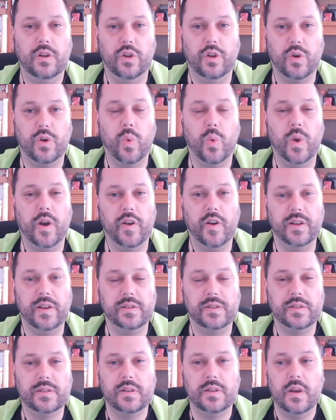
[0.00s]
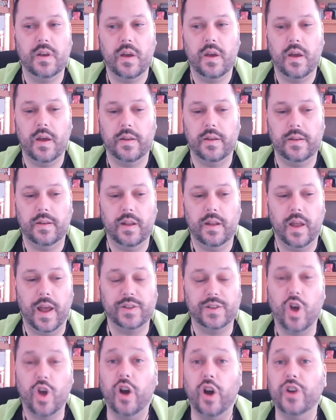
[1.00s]
queries,
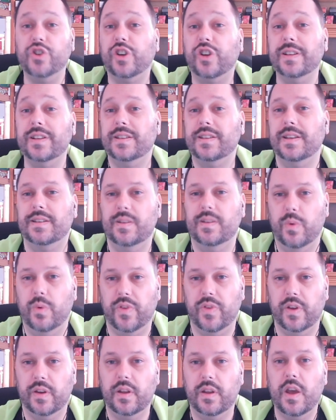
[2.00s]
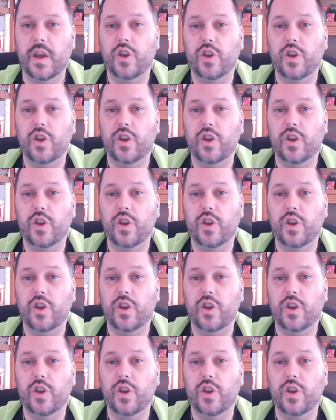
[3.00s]
as long as you're consistent with it.